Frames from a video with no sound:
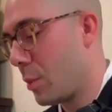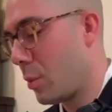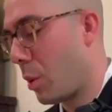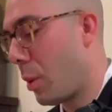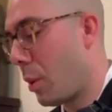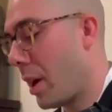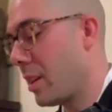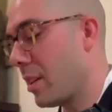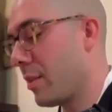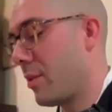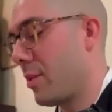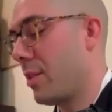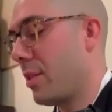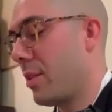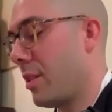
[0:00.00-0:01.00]
We're waiting
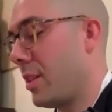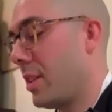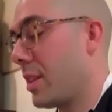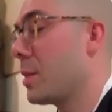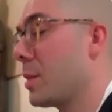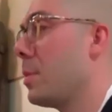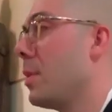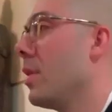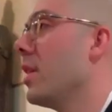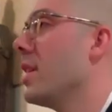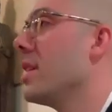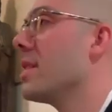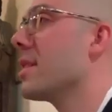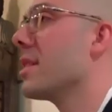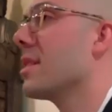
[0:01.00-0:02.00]
for an
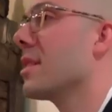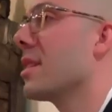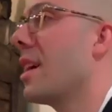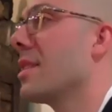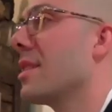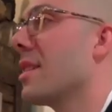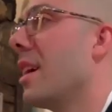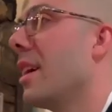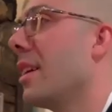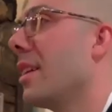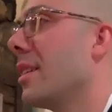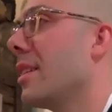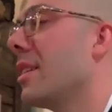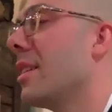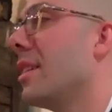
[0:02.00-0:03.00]
experience in
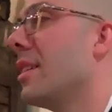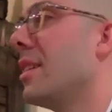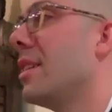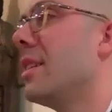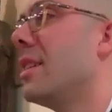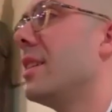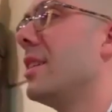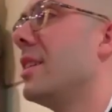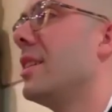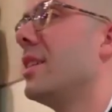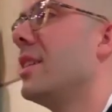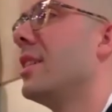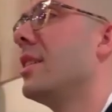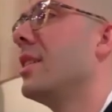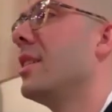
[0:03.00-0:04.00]
zazen,
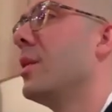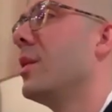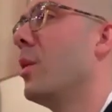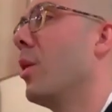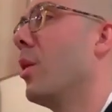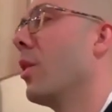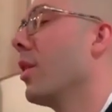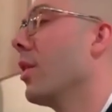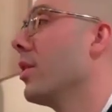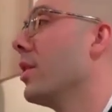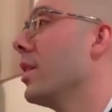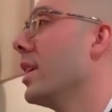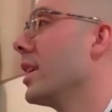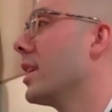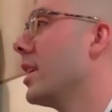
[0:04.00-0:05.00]

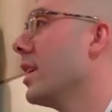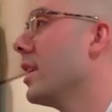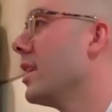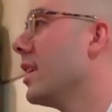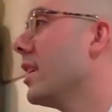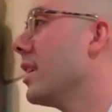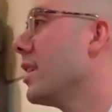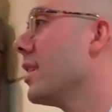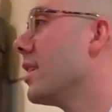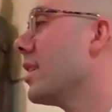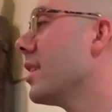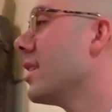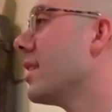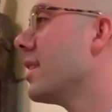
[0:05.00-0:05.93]
or in kinhin,